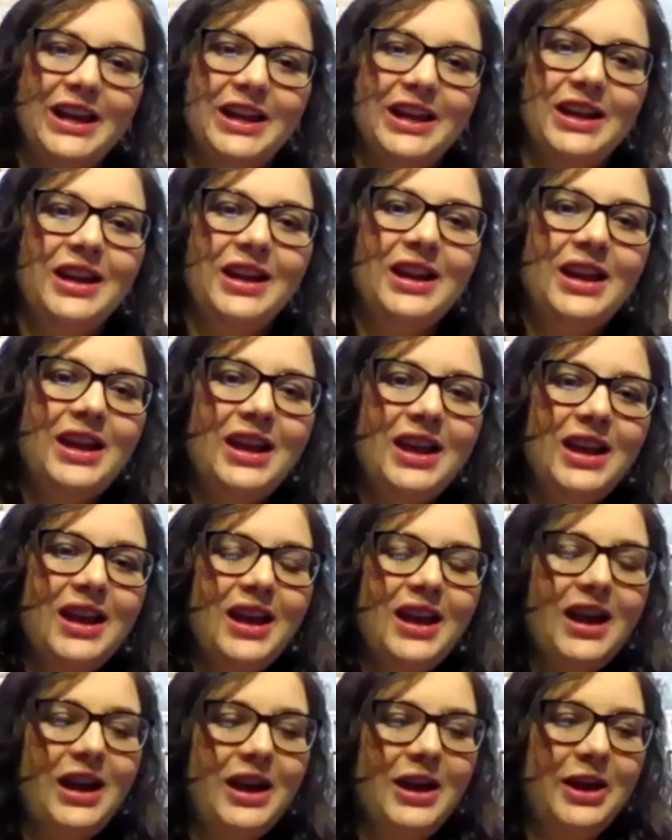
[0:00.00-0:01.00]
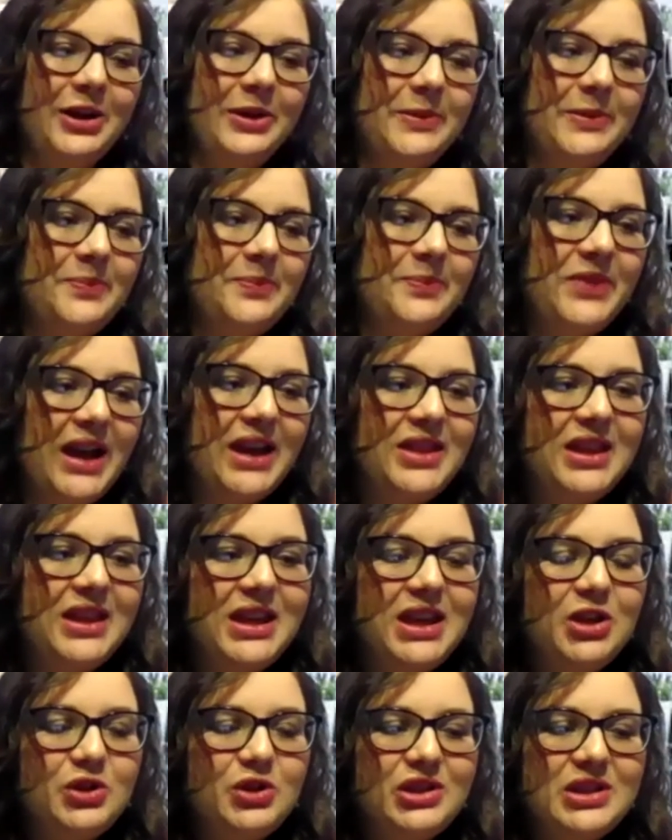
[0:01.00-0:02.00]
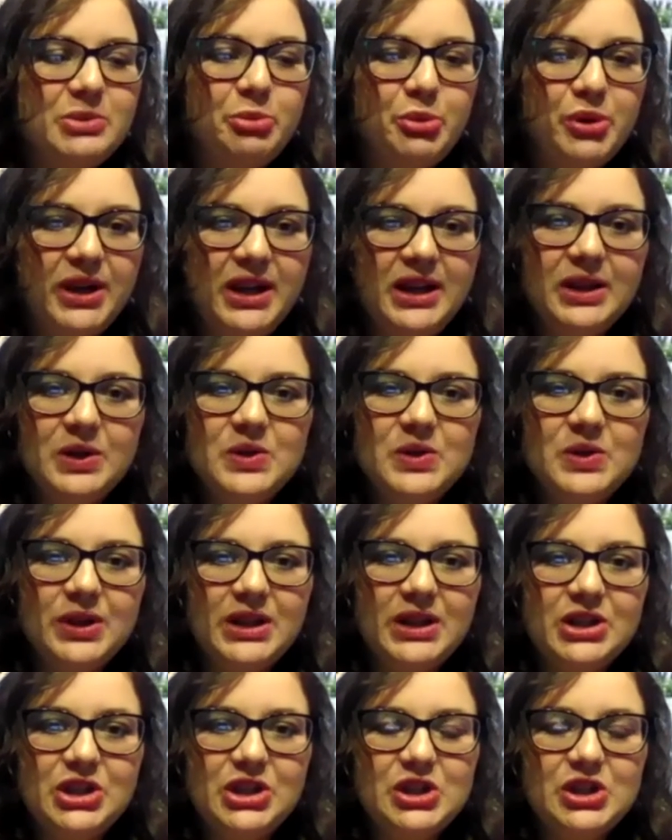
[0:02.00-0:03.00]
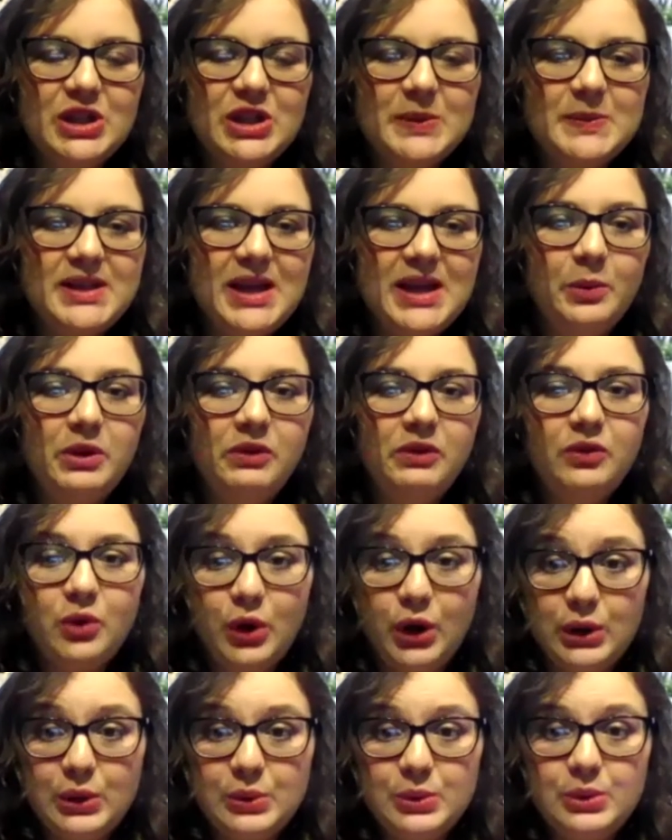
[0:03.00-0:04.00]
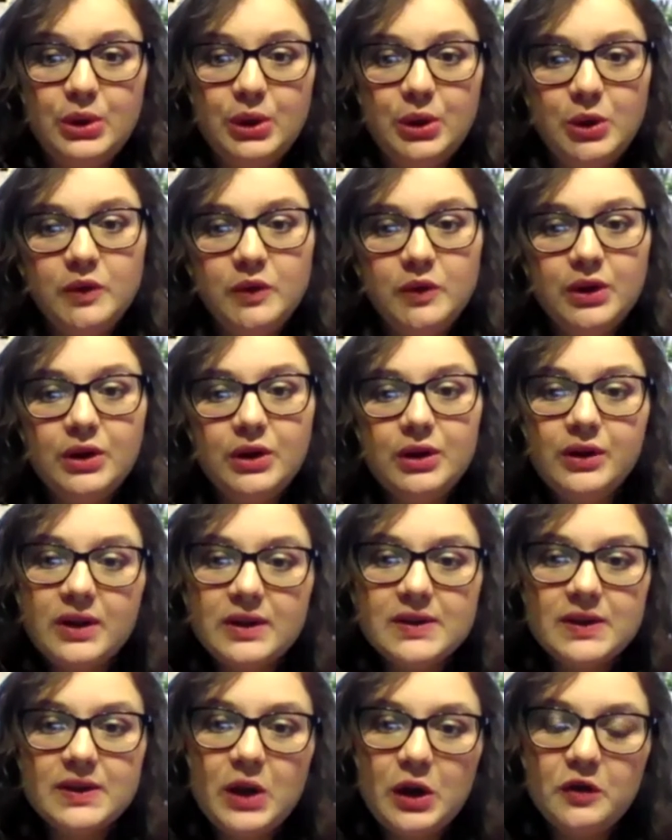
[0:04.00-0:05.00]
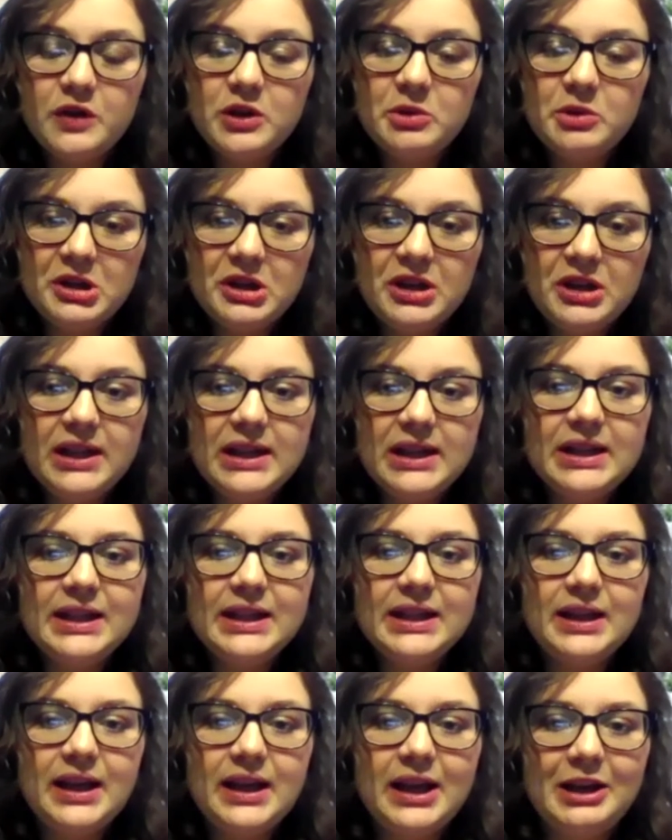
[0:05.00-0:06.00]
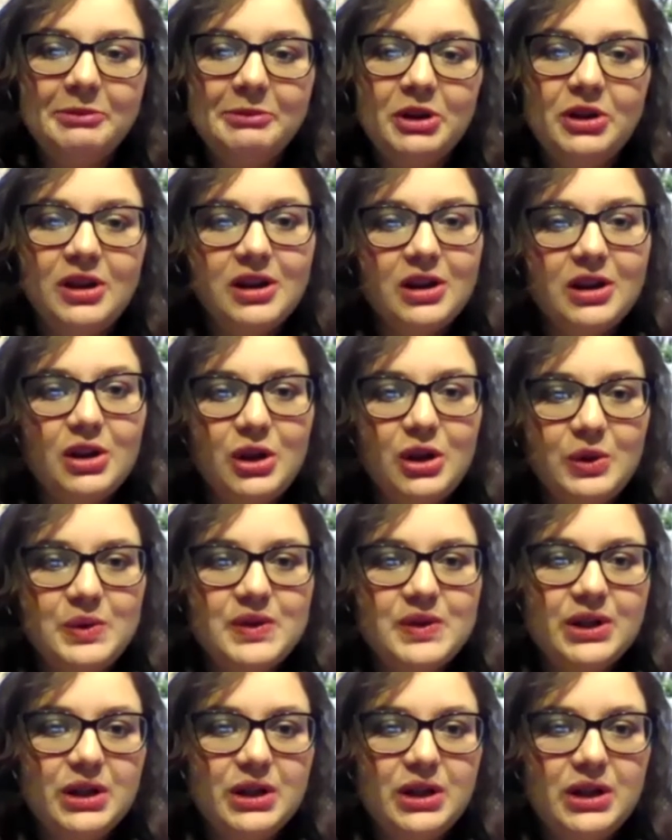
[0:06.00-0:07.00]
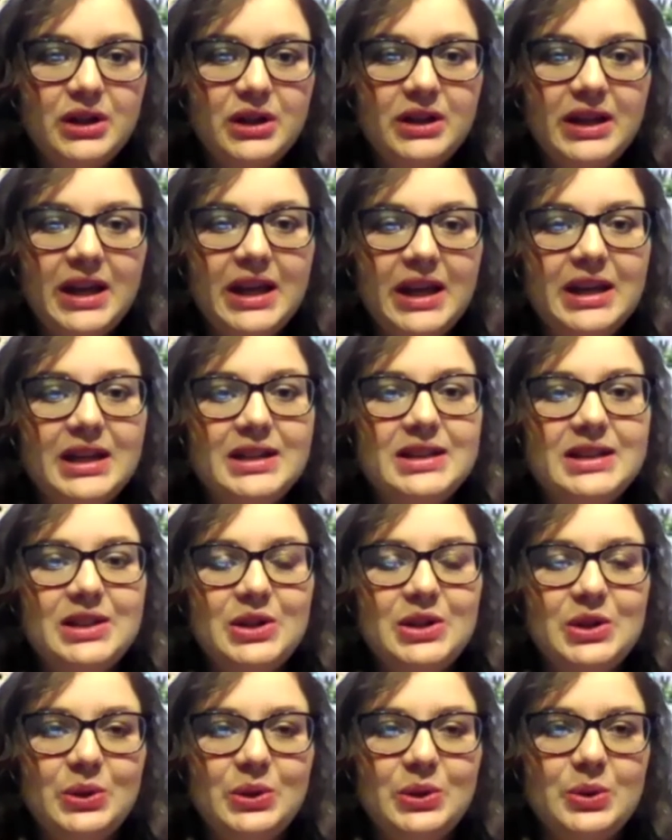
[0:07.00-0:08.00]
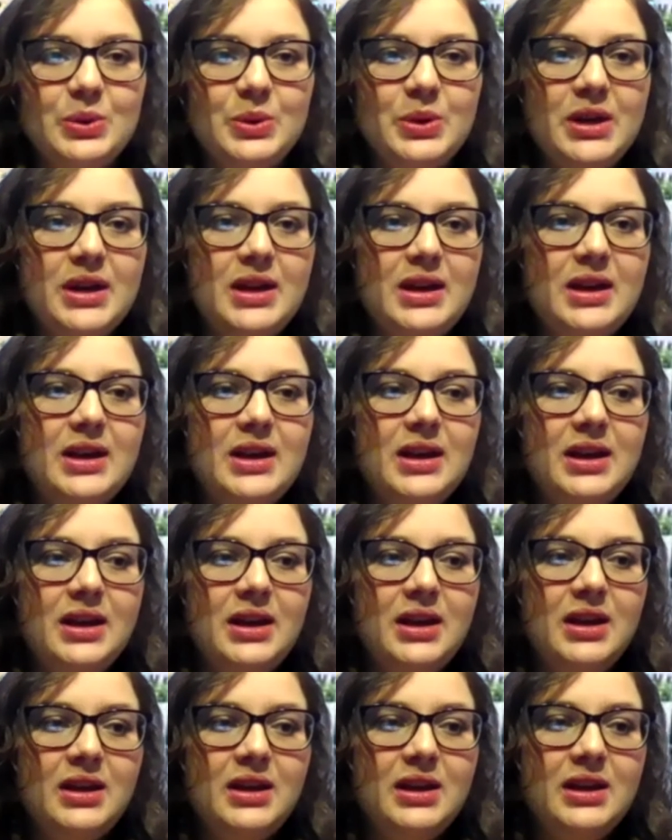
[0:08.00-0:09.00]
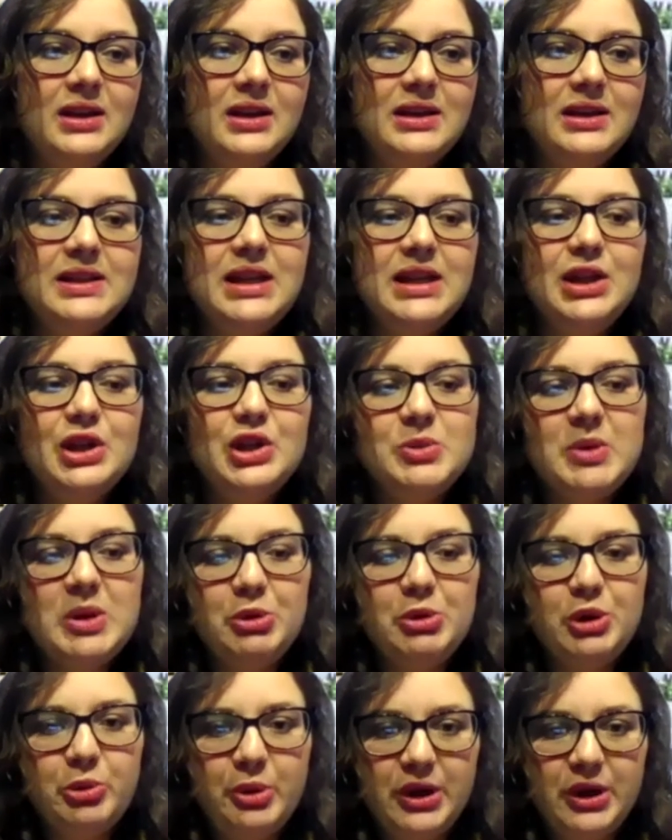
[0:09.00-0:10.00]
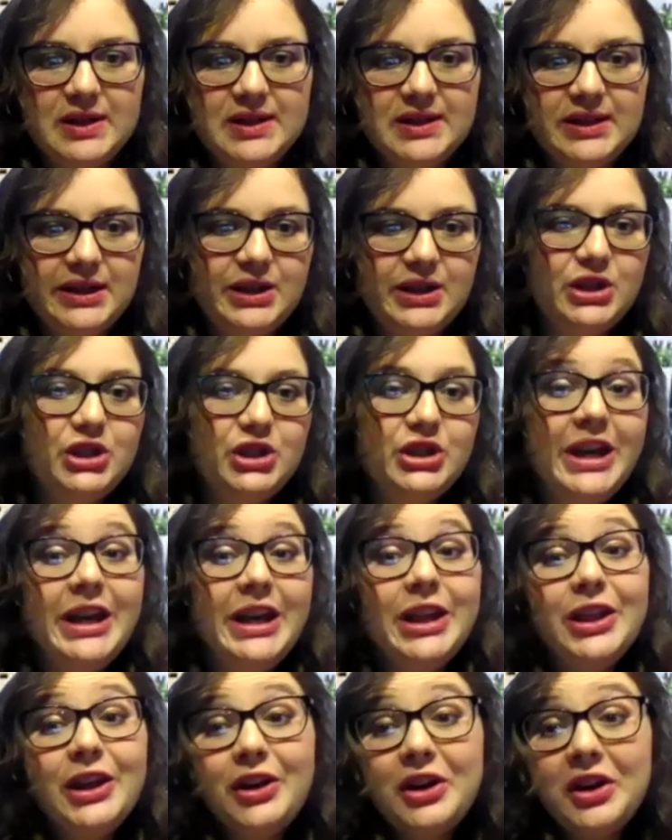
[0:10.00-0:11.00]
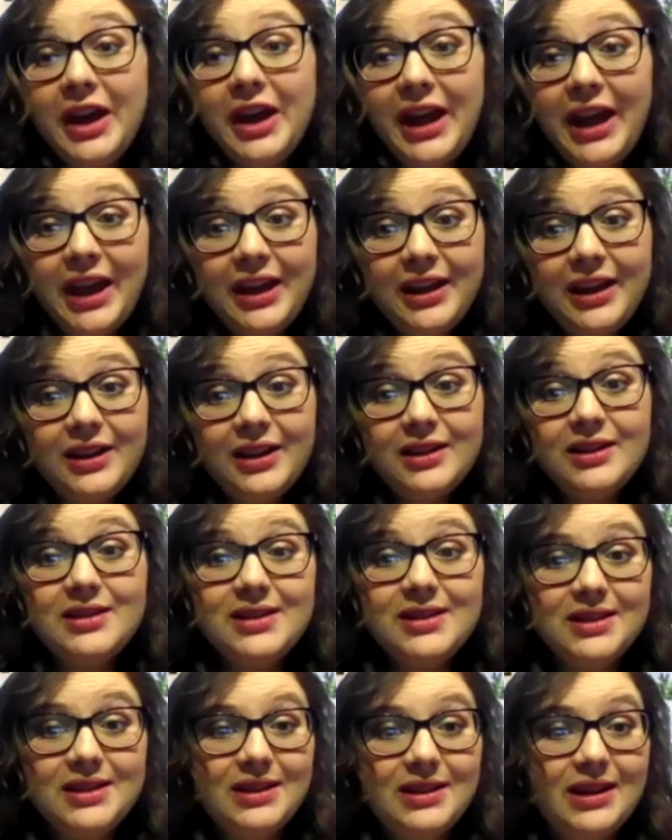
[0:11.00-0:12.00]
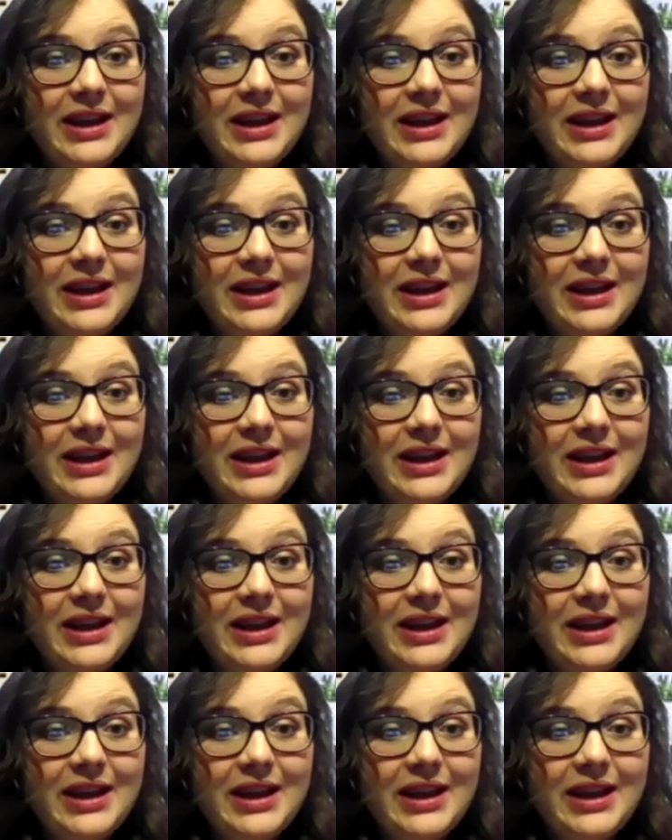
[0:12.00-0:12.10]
And I think it'll just bring those relationships that we've grown over this COVID period a lot closer, getting to see those people in person, shake their hand.